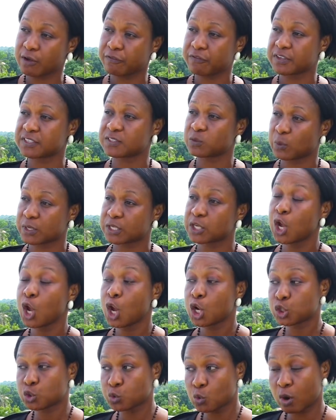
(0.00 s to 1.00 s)
office with
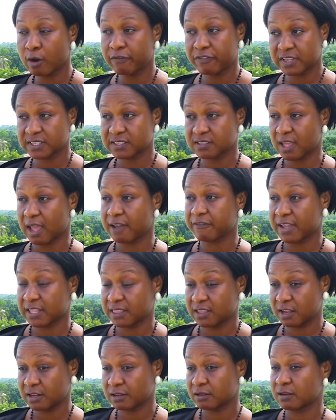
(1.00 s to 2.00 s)
two of his staff. I
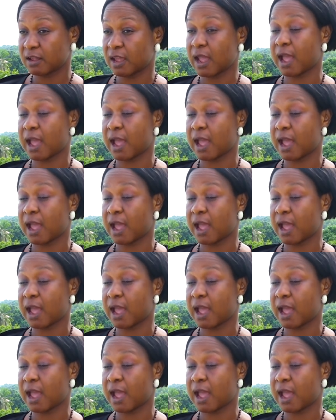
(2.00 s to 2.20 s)
think